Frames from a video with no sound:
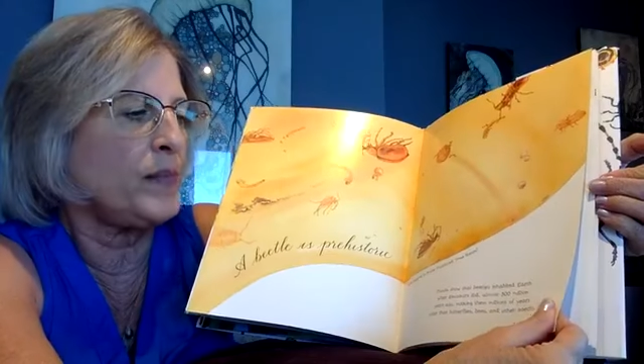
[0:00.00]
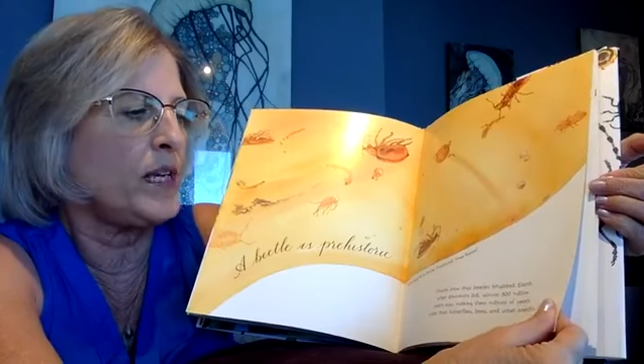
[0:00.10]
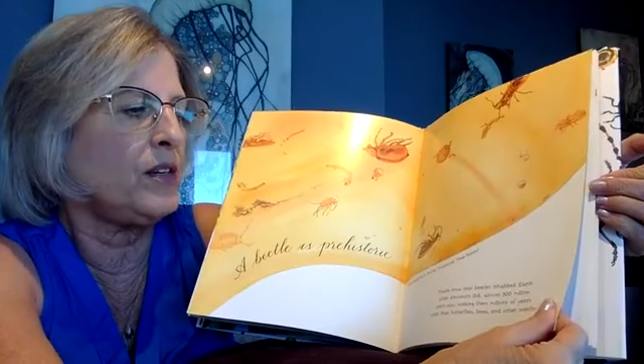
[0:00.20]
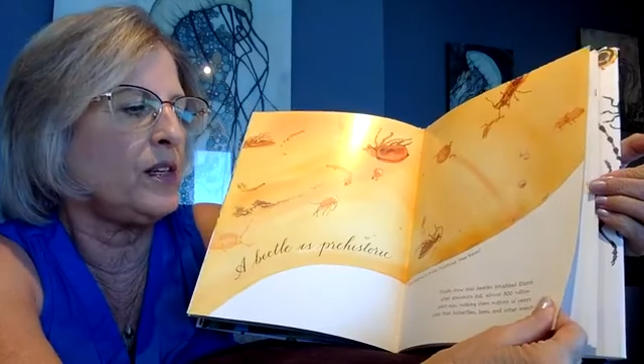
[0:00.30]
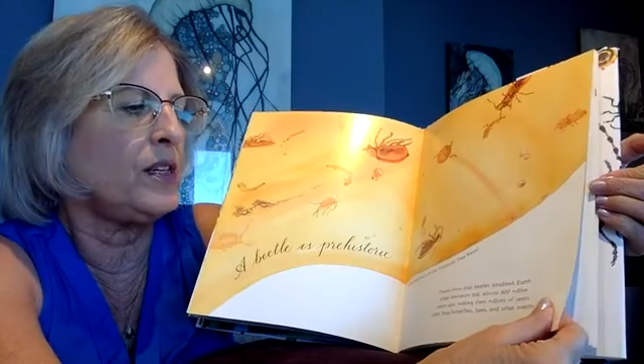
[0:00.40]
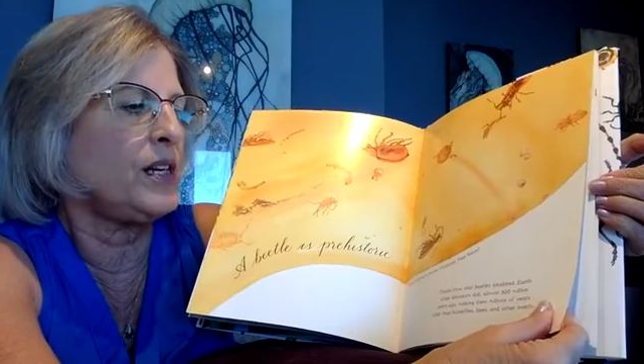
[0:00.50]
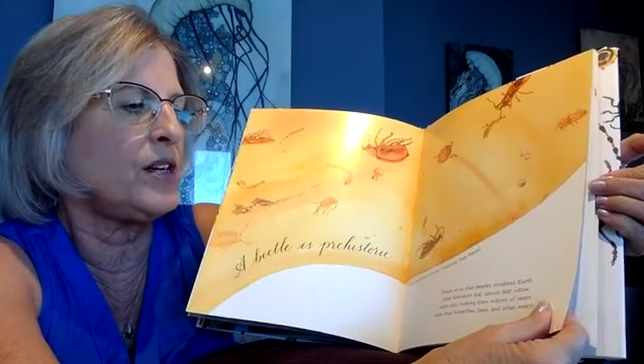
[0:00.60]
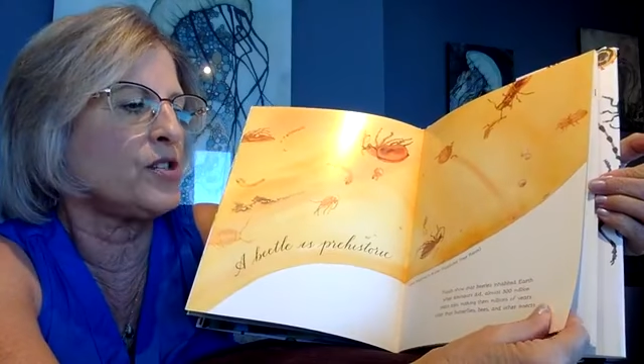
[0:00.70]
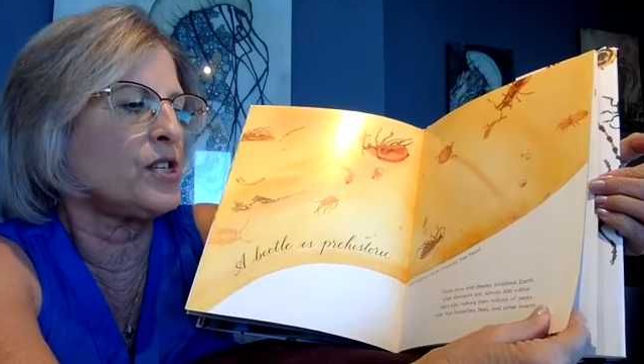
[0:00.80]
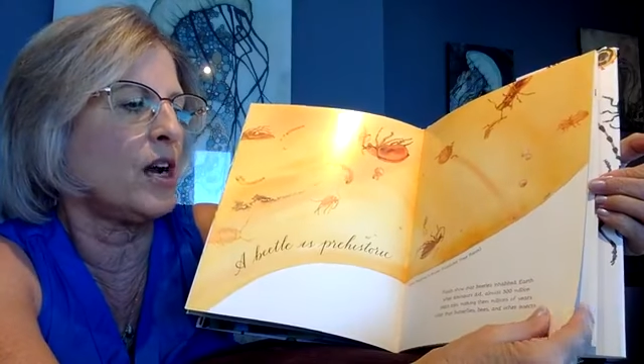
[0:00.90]
million
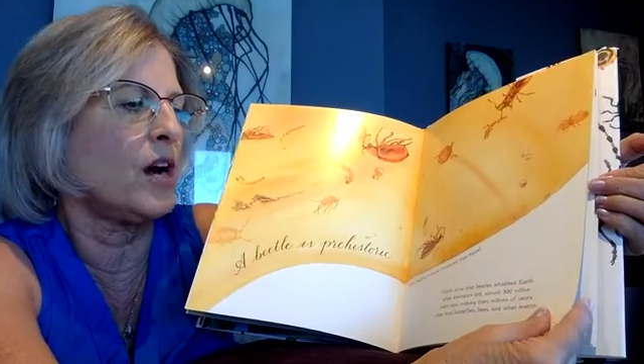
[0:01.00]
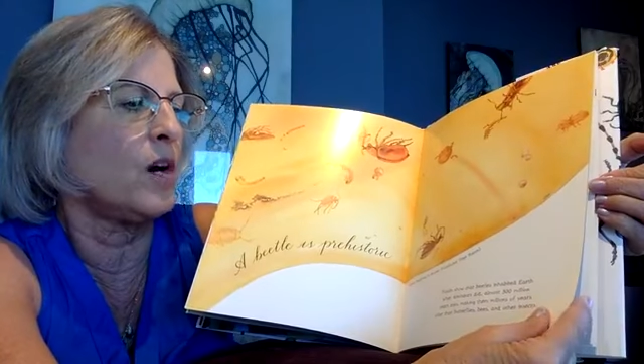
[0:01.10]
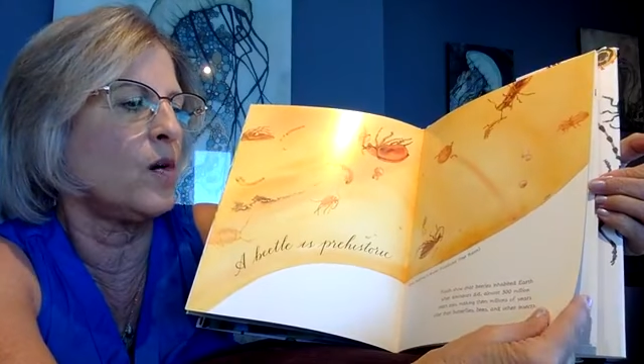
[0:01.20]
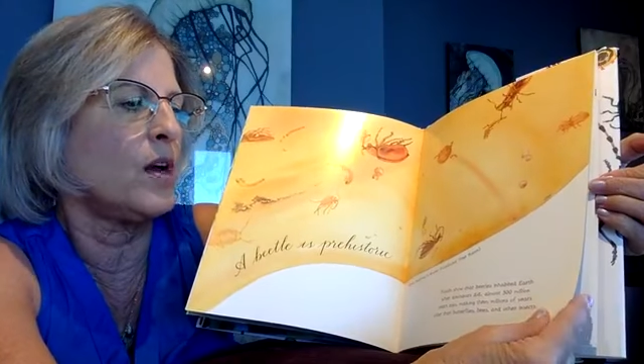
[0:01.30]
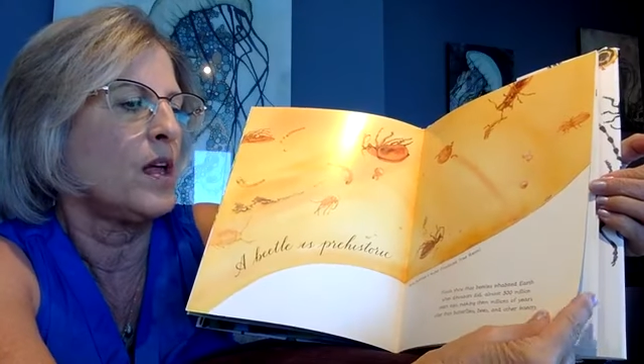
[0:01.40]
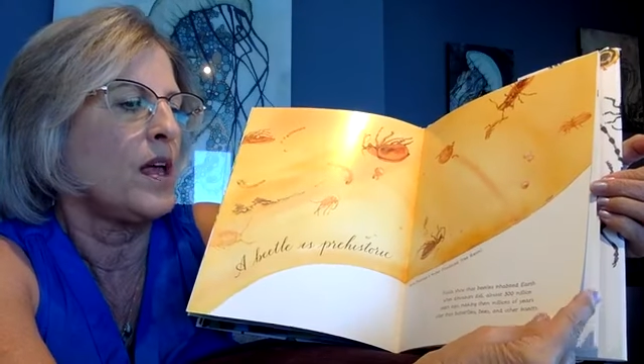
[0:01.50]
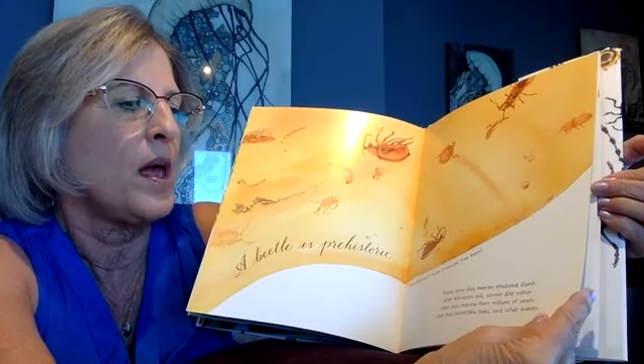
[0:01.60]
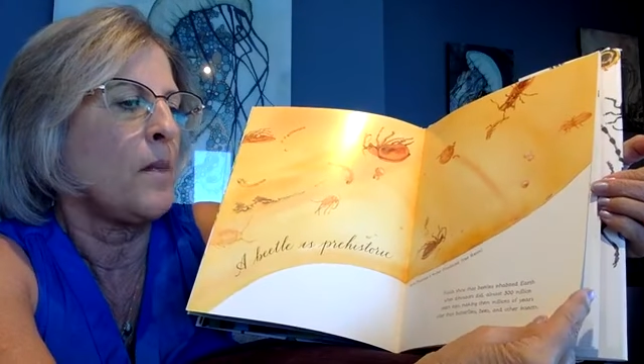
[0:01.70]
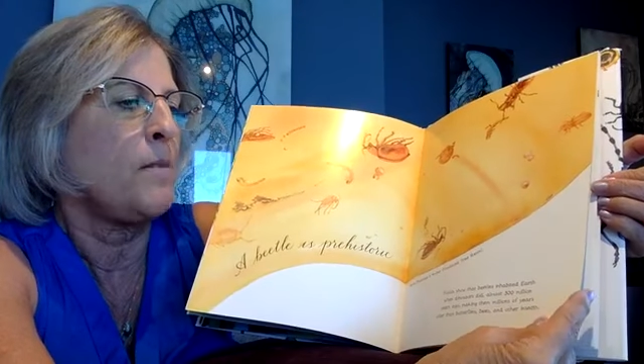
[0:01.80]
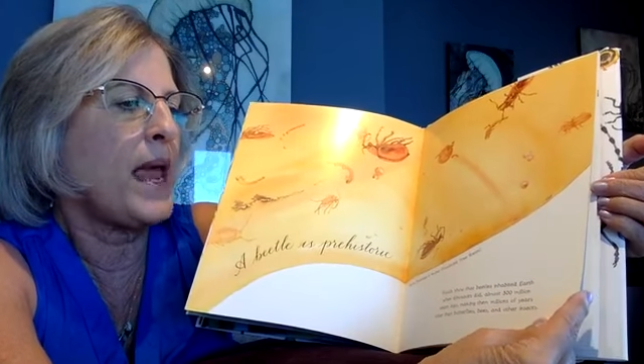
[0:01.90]
years ago,
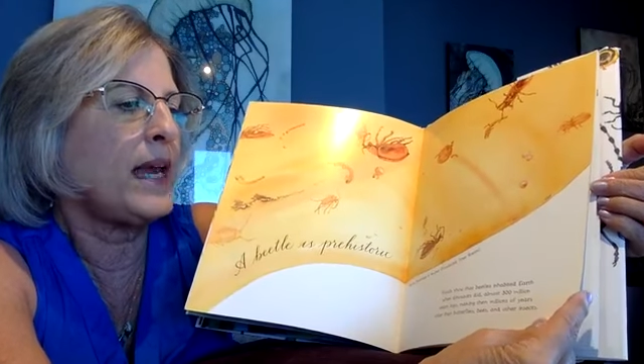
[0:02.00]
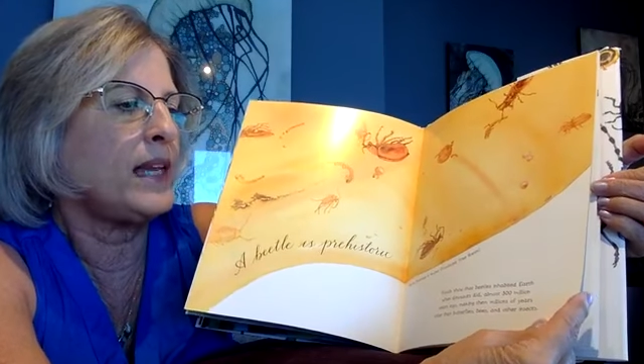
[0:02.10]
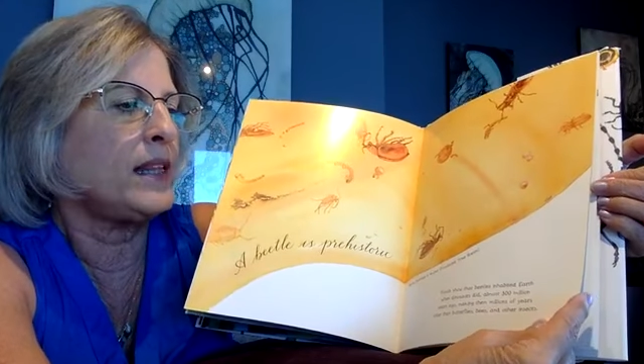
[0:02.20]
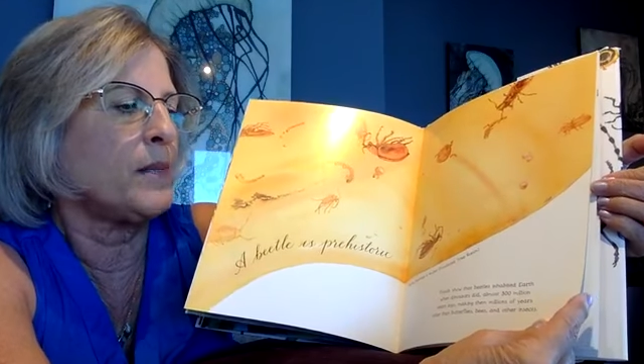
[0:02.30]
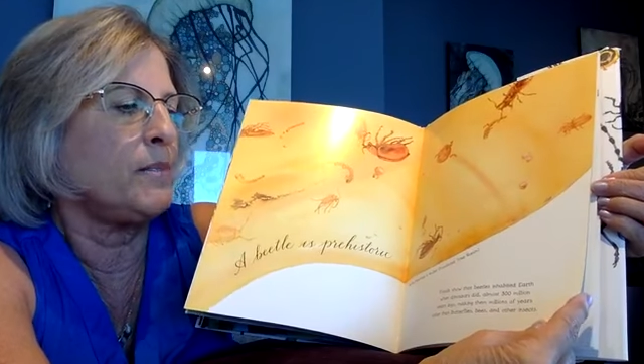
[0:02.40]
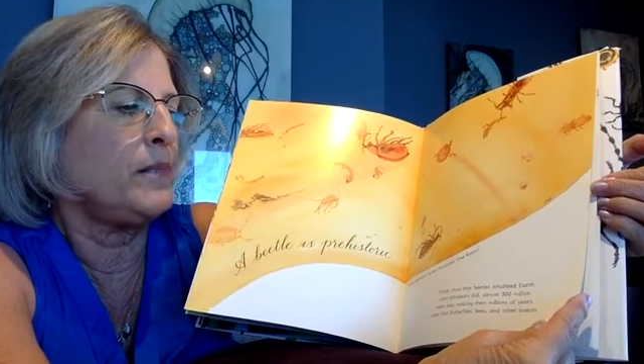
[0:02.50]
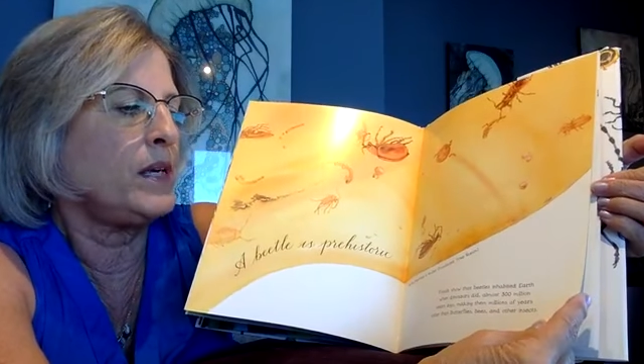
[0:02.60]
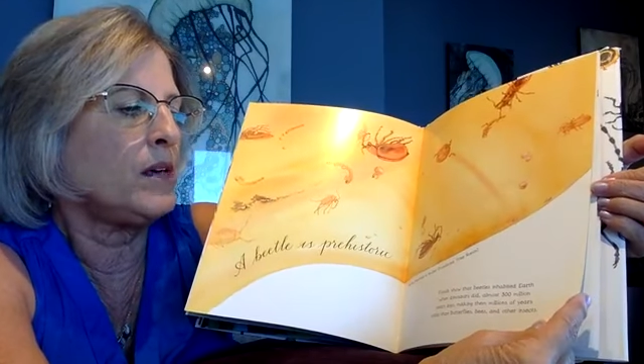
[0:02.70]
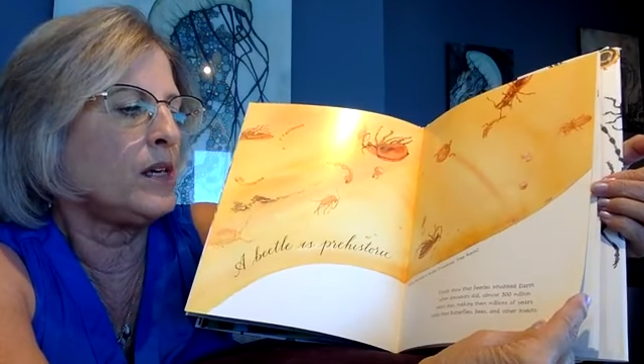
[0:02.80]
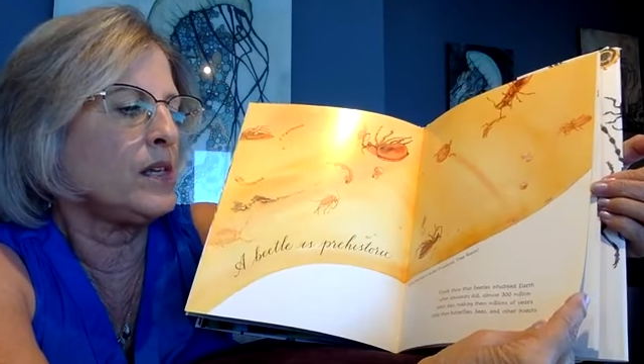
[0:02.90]
making them
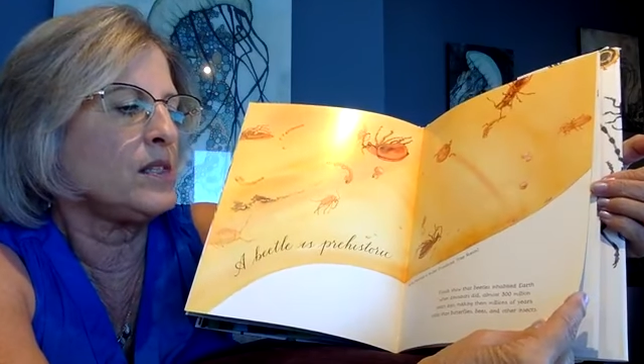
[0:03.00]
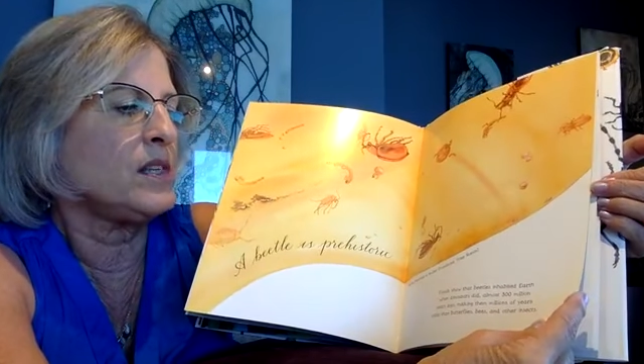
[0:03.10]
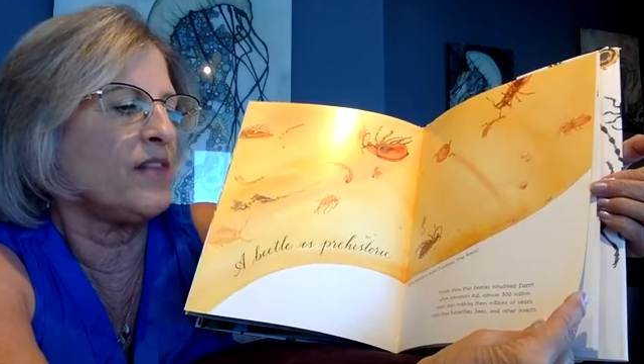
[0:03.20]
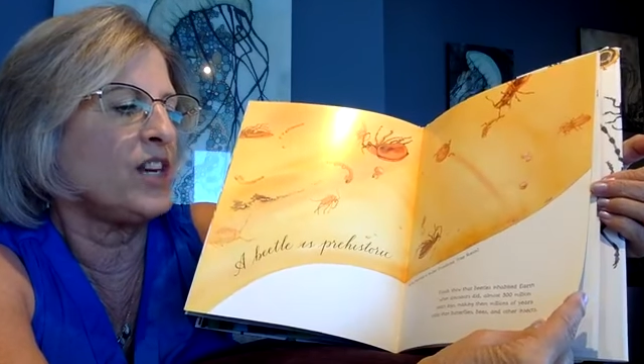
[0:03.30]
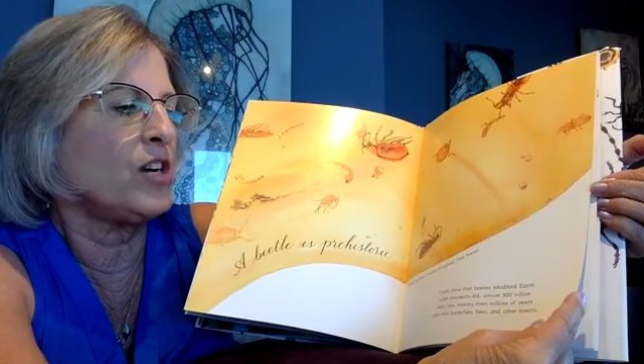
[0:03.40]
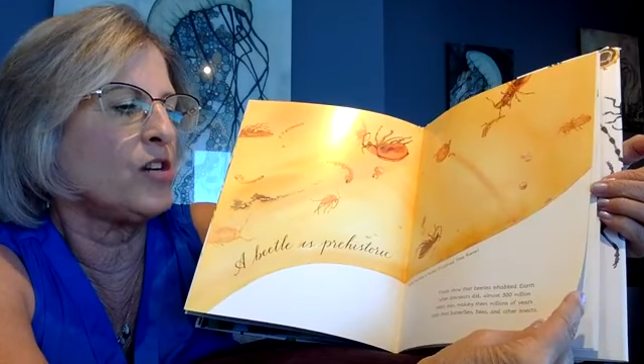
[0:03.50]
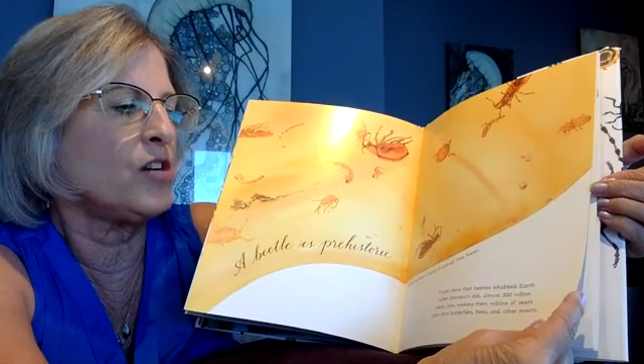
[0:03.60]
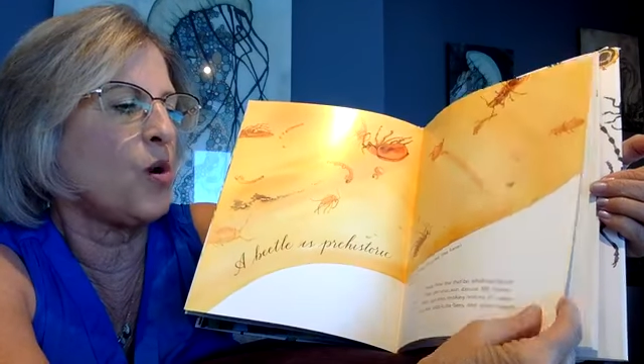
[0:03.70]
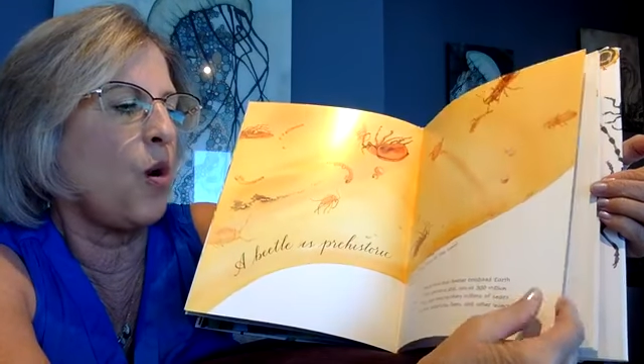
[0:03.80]
millions of years